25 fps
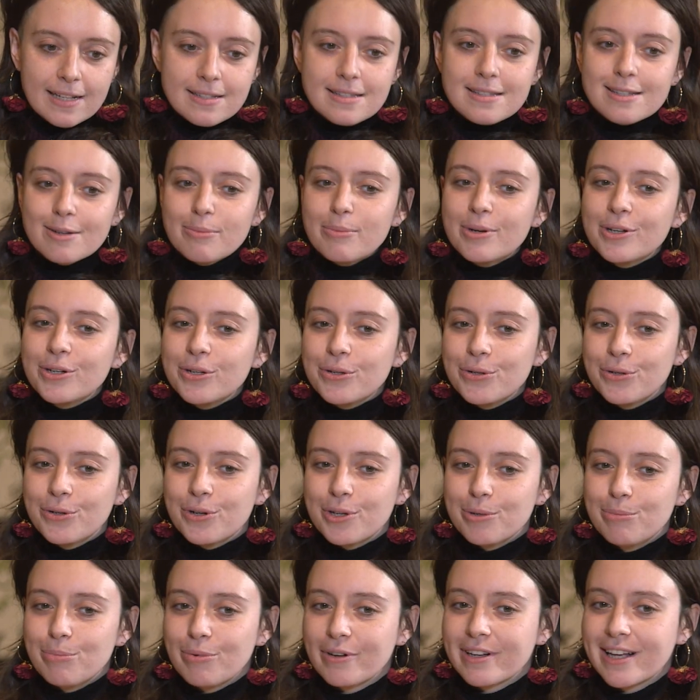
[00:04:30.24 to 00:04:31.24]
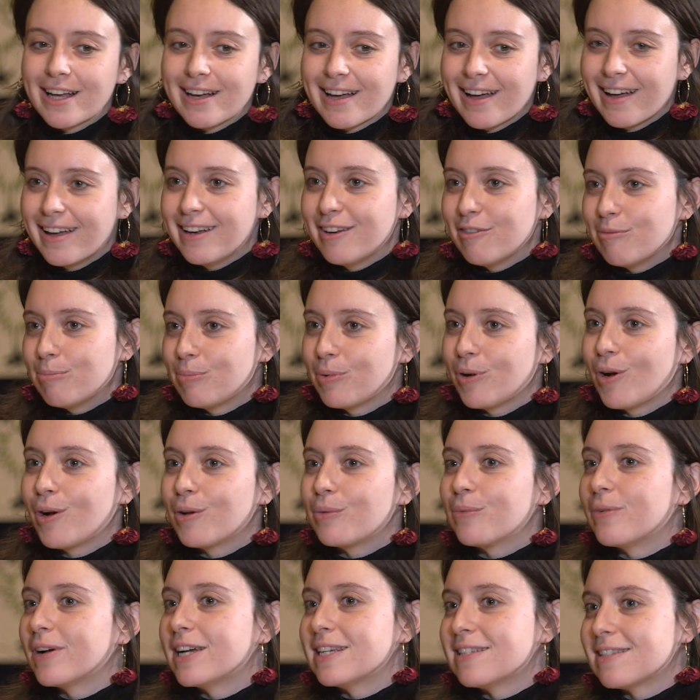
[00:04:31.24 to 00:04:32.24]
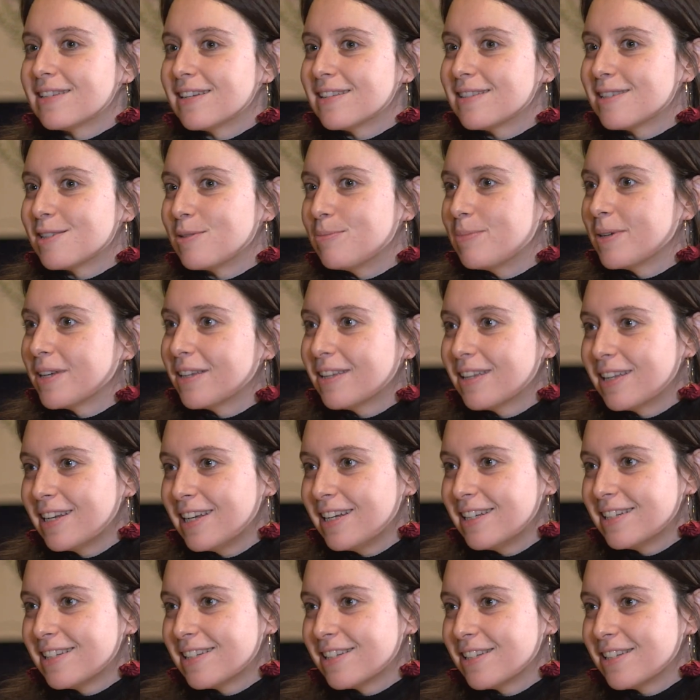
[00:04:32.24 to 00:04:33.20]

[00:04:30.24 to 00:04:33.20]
someone who could bring a kind of Broadway sensibility